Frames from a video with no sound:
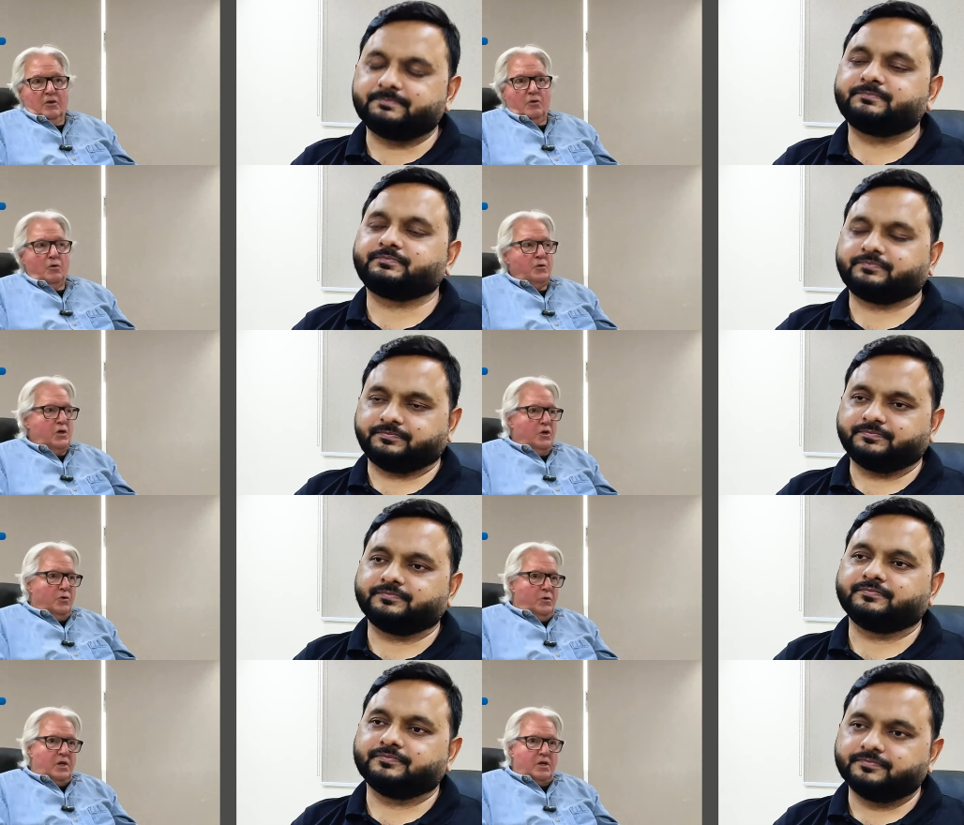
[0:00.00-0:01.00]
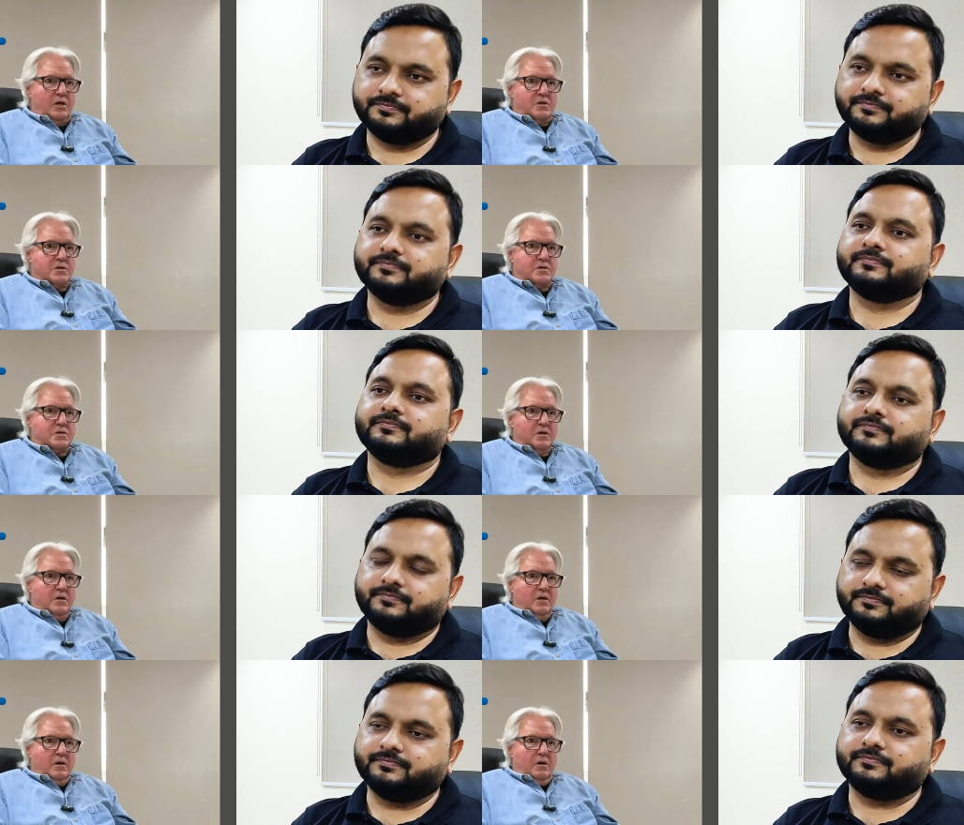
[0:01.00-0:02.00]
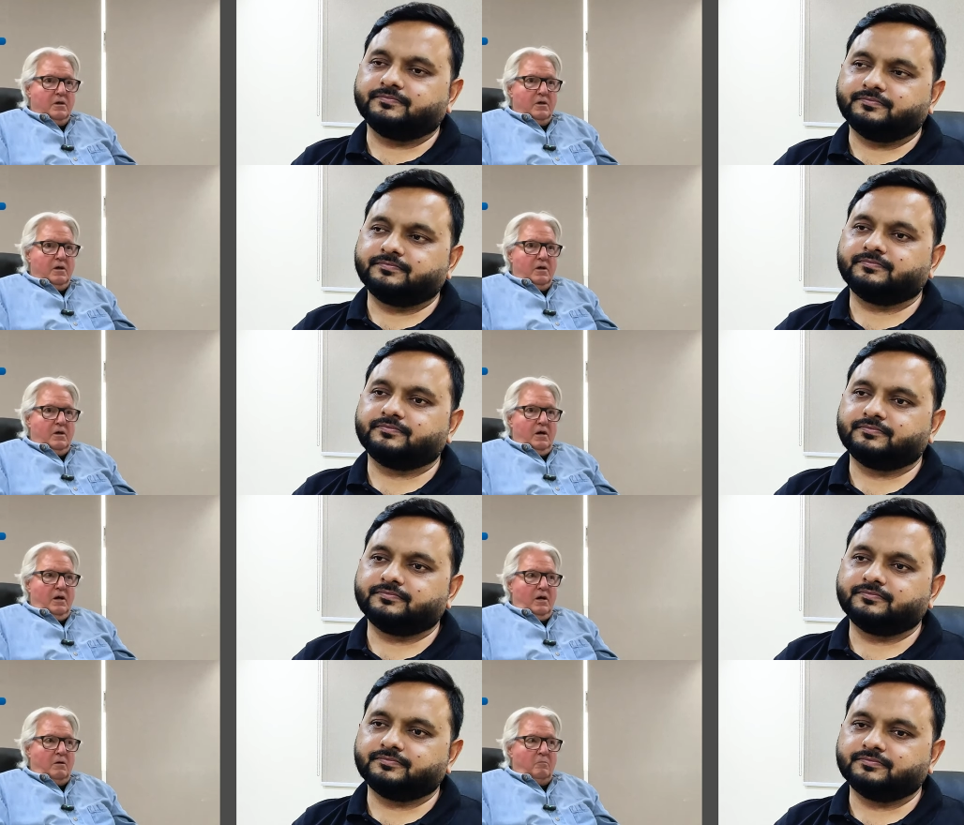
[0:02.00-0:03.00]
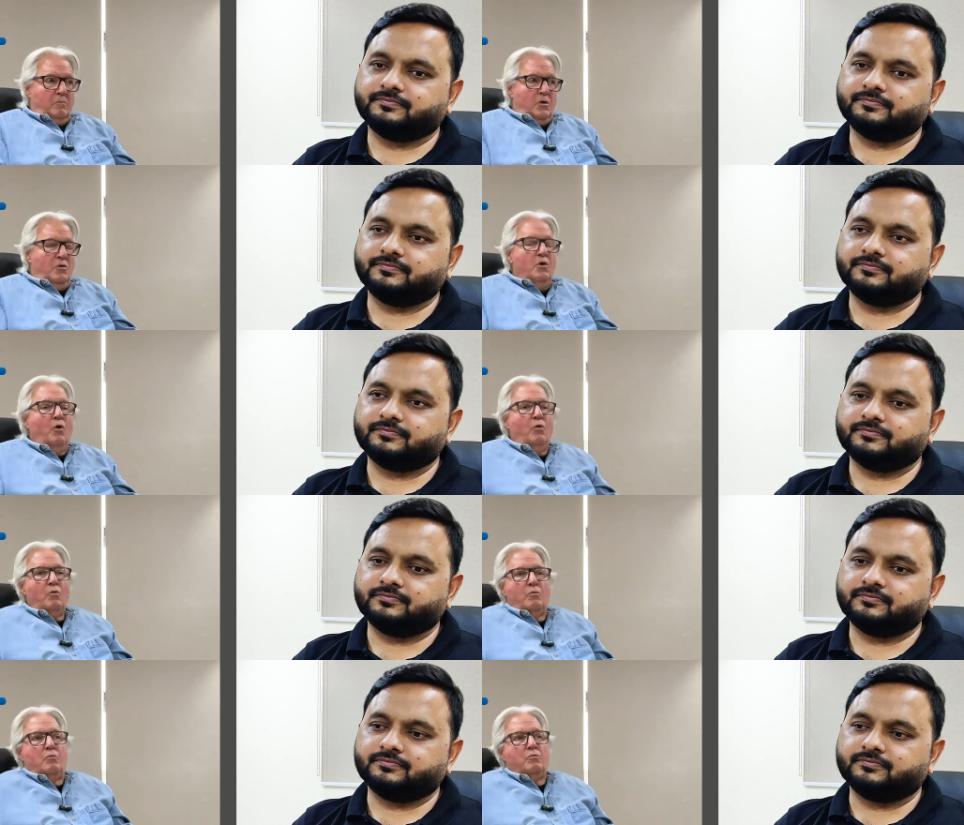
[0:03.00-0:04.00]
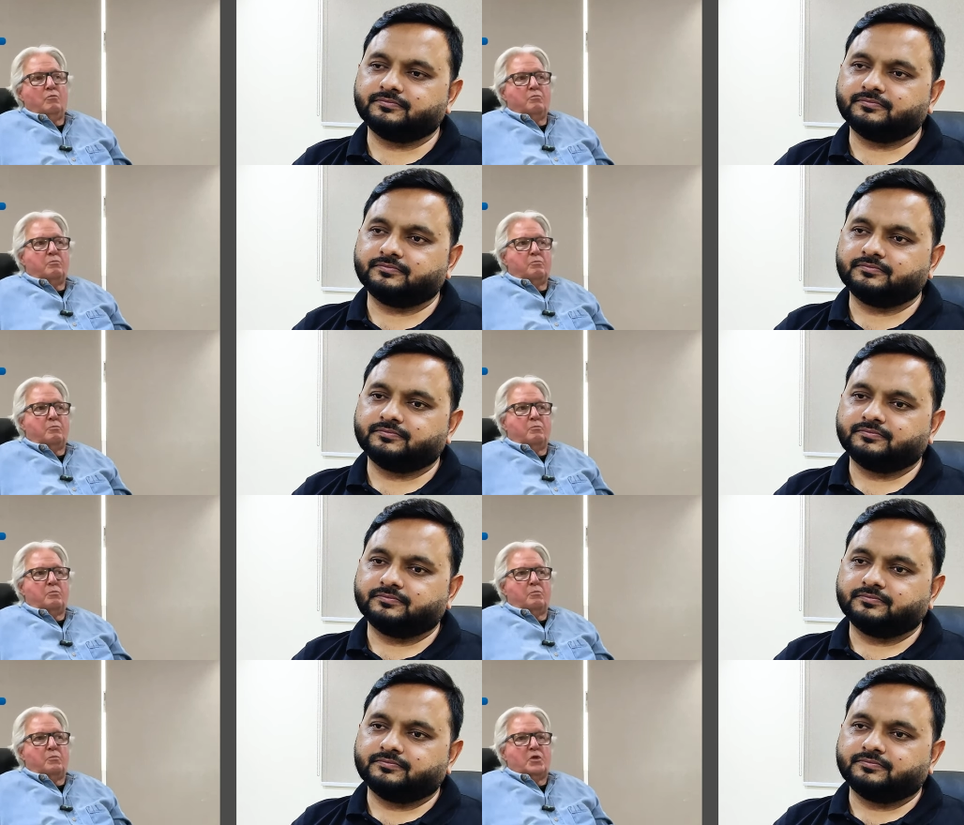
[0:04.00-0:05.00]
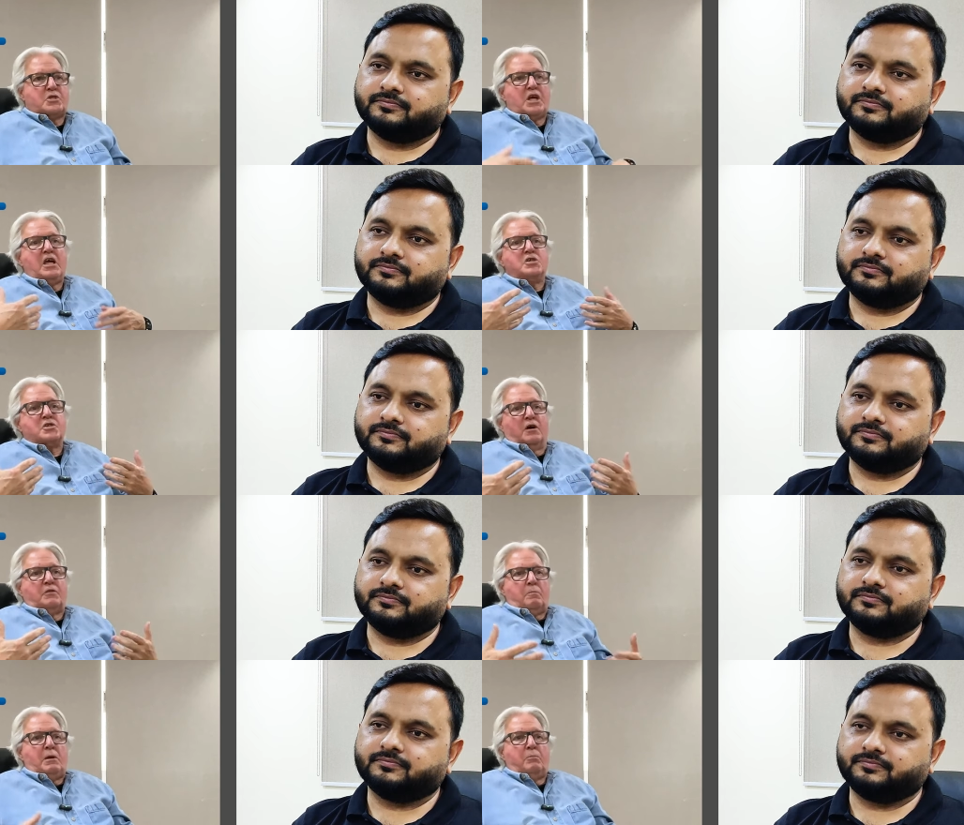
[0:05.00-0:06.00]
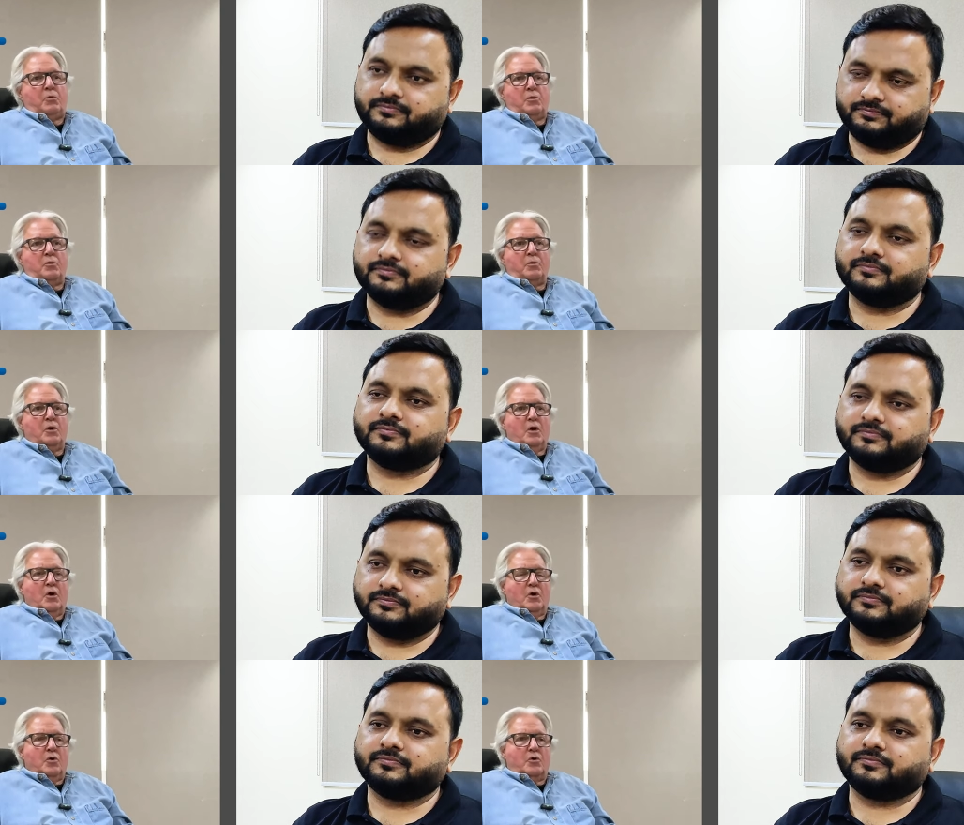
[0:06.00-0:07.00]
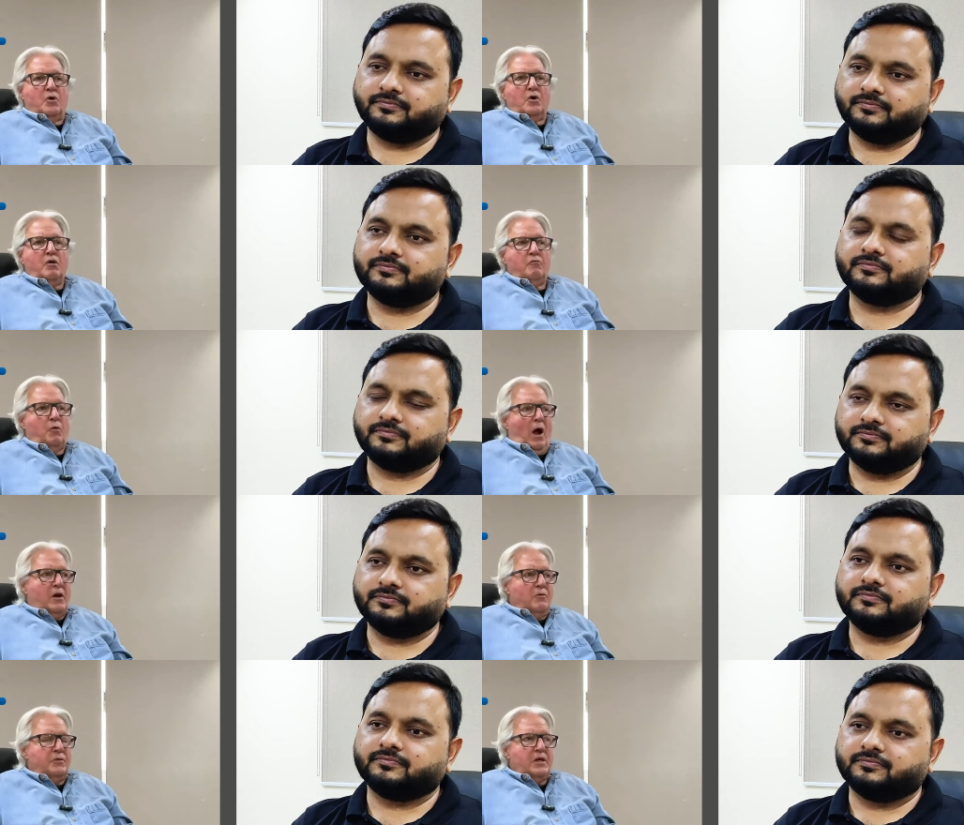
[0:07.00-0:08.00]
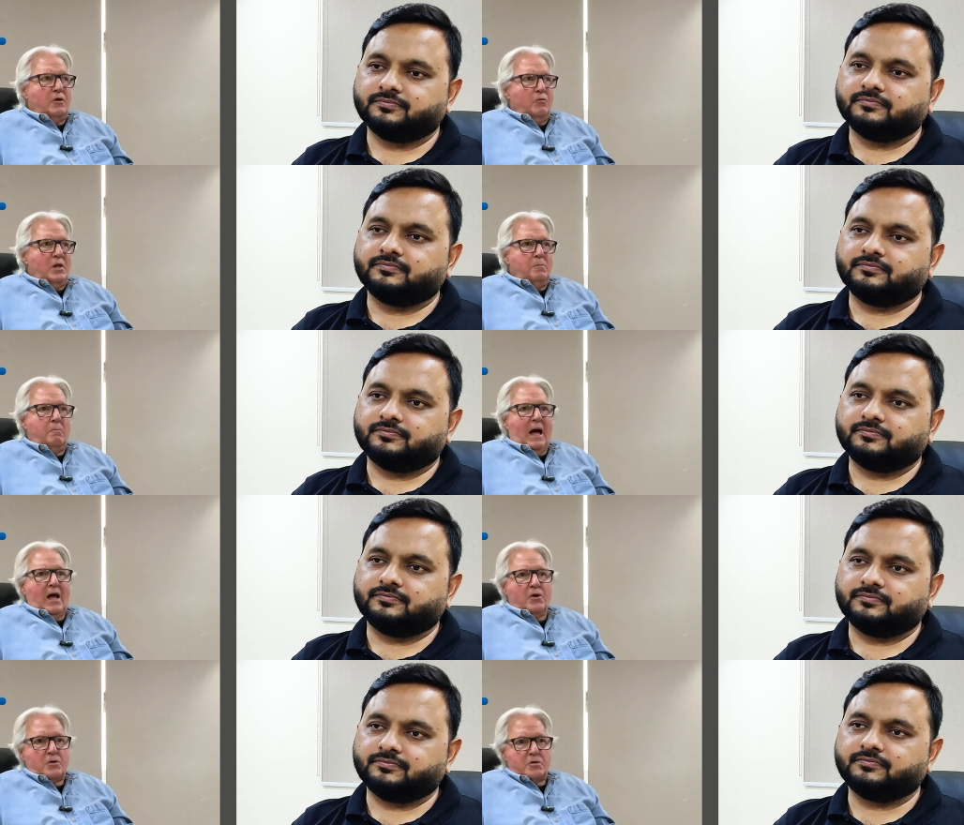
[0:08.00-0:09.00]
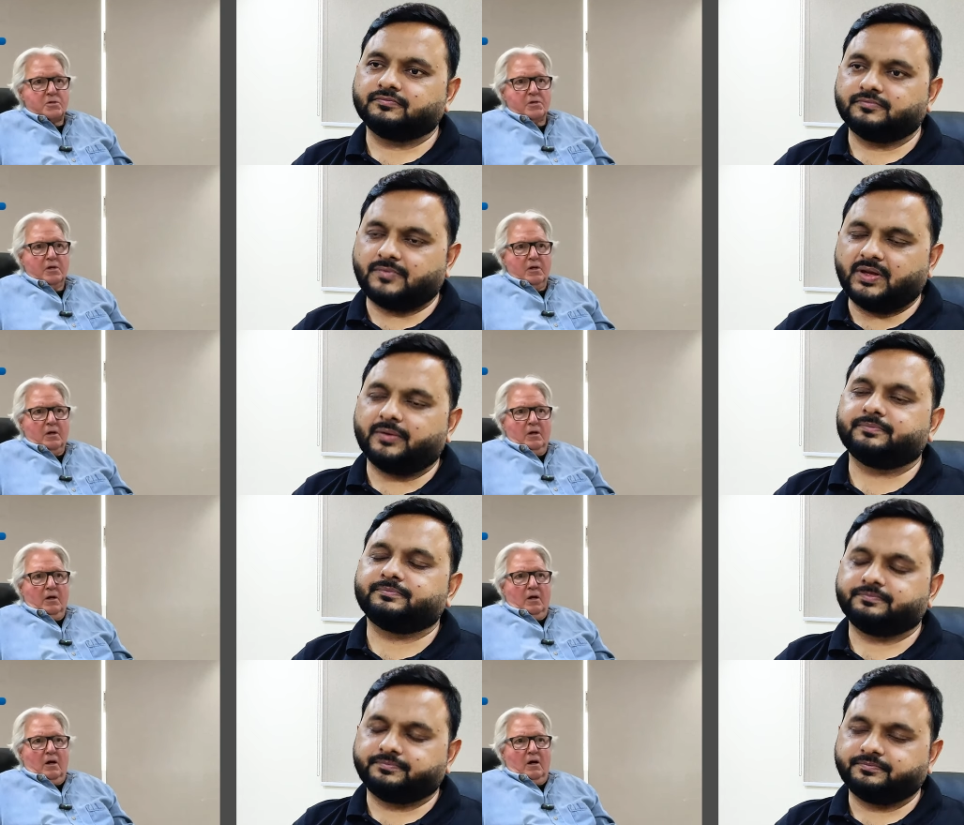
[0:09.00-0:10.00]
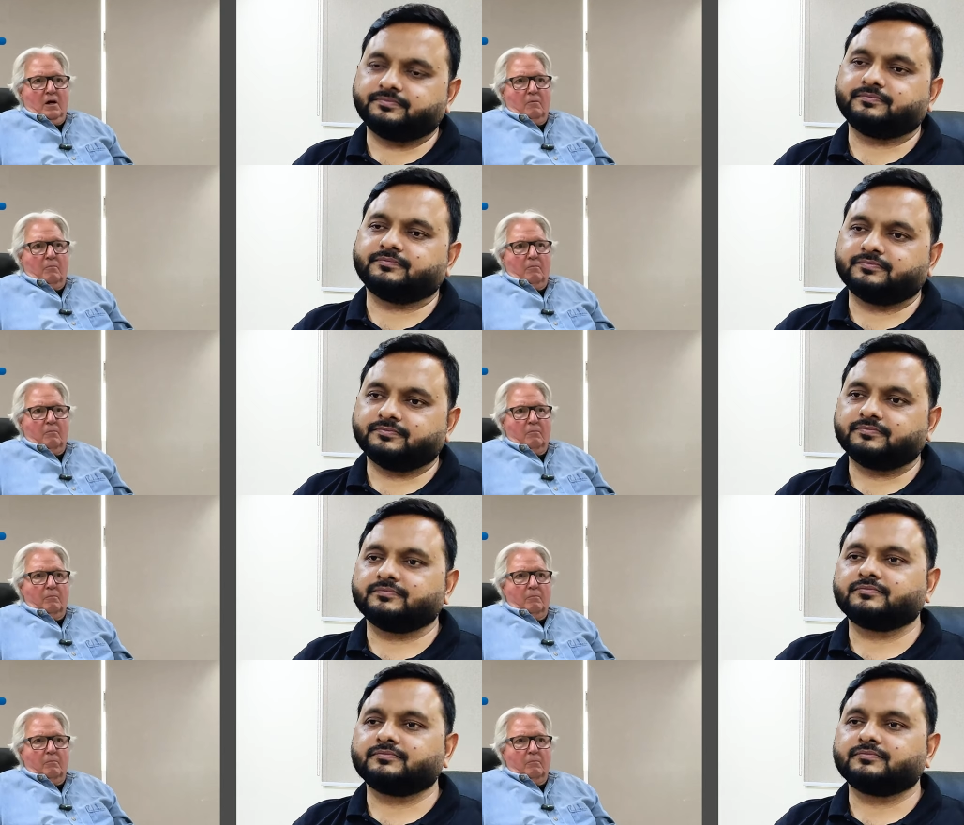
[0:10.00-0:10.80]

Speaker 1: you know the ingredients, mm-hmm. uh, you know the taste of the people you're you're cooking for. I don't think it really matters. Yeah. Um,